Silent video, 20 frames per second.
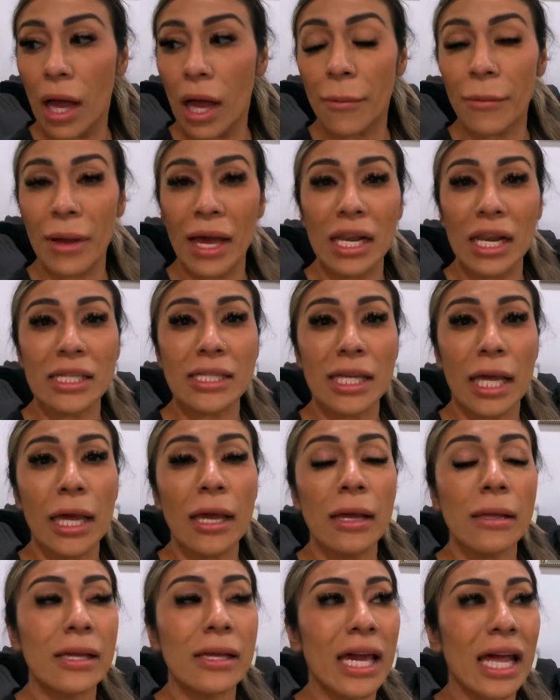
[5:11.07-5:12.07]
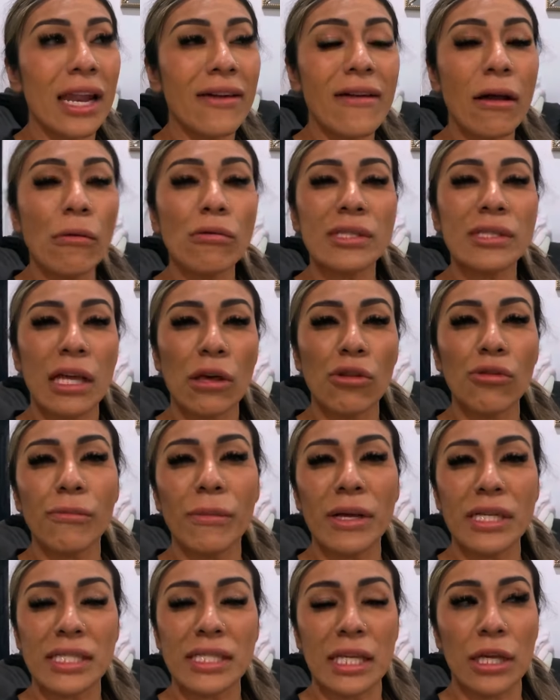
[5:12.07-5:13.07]
Alize, ya le había gustado un
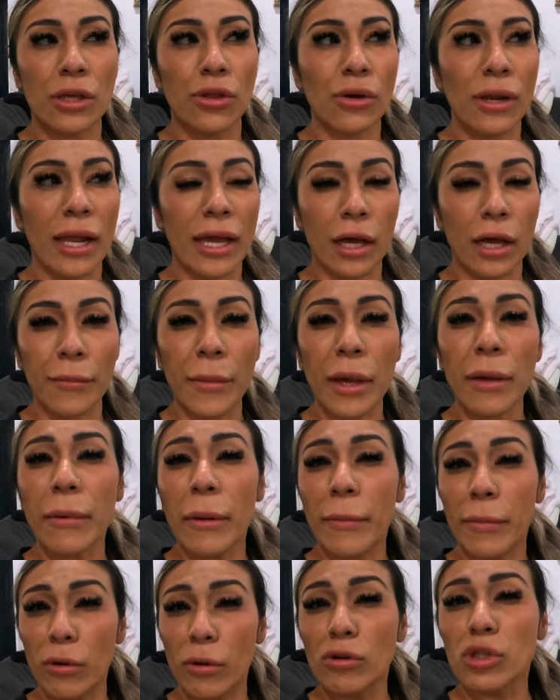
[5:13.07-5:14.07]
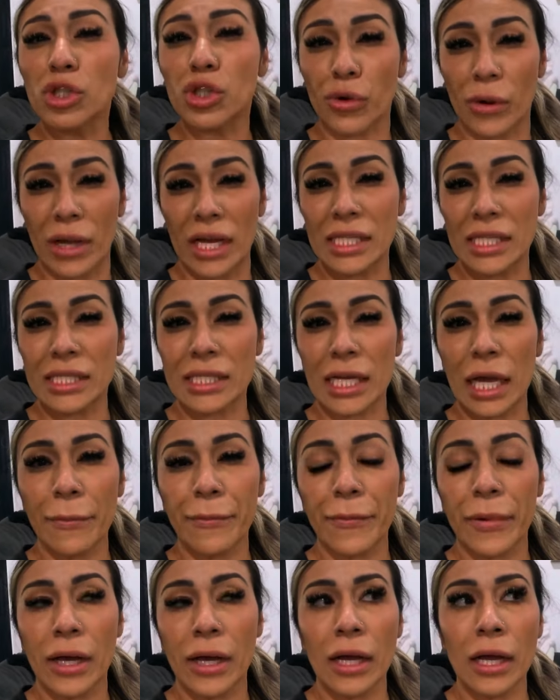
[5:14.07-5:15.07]
vestido, like a baby blue dress
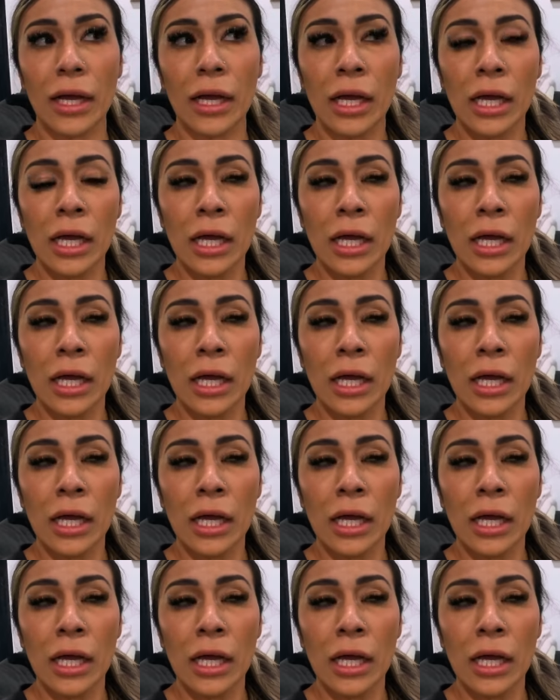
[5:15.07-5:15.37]
type of